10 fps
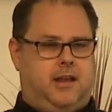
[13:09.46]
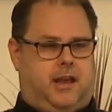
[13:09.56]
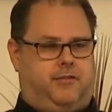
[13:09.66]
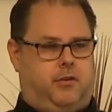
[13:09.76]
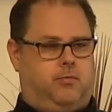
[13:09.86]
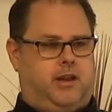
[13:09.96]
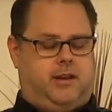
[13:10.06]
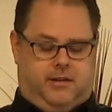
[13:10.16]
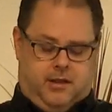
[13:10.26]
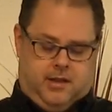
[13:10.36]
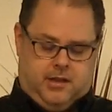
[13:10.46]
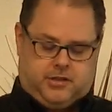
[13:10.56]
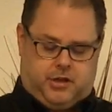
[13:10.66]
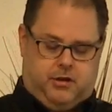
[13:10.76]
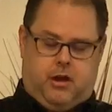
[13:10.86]
If you read,
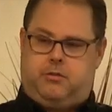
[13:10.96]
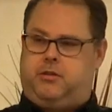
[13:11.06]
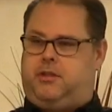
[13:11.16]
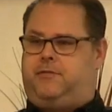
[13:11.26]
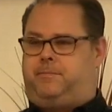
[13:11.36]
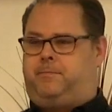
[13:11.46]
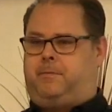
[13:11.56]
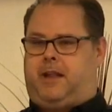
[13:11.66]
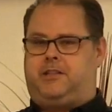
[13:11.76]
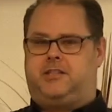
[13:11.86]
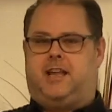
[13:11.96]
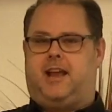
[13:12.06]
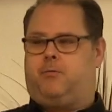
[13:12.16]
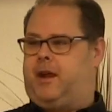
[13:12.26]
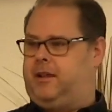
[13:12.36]
so you go through the just
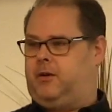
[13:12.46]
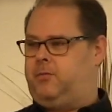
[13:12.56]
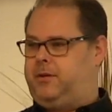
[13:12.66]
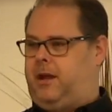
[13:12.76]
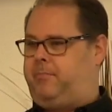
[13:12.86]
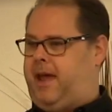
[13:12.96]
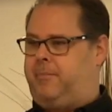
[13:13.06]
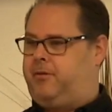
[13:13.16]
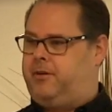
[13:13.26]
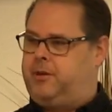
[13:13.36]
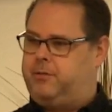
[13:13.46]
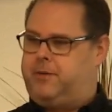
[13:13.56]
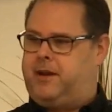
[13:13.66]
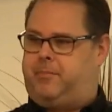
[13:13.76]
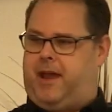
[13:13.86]
like a regular a paper. You would
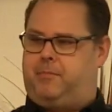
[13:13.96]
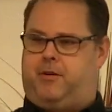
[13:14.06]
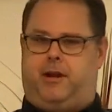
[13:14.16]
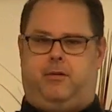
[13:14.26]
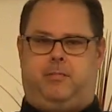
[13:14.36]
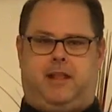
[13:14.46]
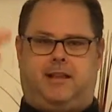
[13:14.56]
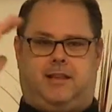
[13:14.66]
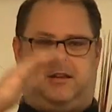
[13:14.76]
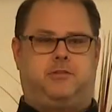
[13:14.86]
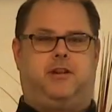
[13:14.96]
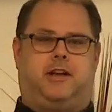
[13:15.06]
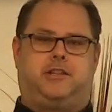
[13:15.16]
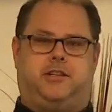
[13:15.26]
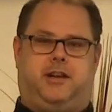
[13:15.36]
read a paper and it would be like the
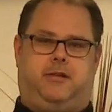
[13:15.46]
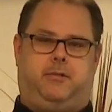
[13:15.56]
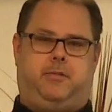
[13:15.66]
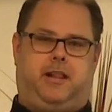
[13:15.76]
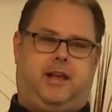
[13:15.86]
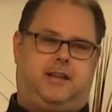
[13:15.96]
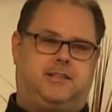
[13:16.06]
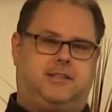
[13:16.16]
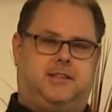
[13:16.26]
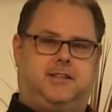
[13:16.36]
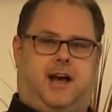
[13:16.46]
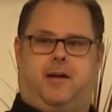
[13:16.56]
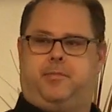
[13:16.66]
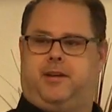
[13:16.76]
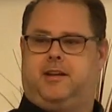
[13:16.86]
introduction and it would be like this is the
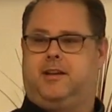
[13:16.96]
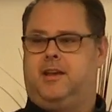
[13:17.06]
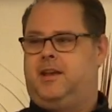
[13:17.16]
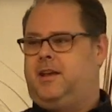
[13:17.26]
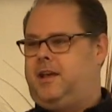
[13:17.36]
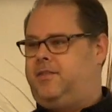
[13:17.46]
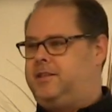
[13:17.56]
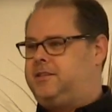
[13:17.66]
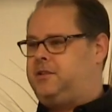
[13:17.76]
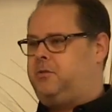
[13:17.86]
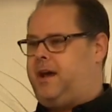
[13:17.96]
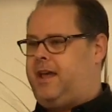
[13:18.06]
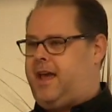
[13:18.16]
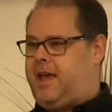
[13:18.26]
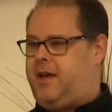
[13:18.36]
topic and this is who I
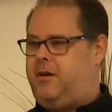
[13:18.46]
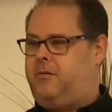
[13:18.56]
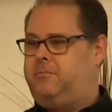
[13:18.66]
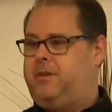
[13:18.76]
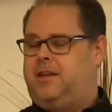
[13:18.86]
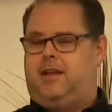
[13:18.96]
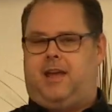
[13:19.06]
am